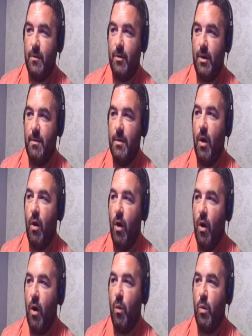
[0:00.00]
right,
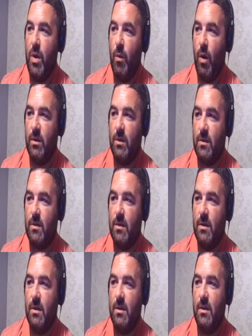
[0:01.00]
or we want
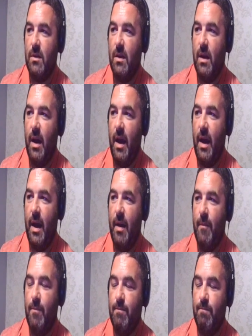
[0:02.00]

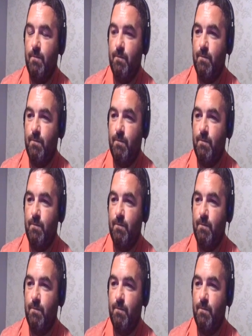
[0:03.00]
Dembele?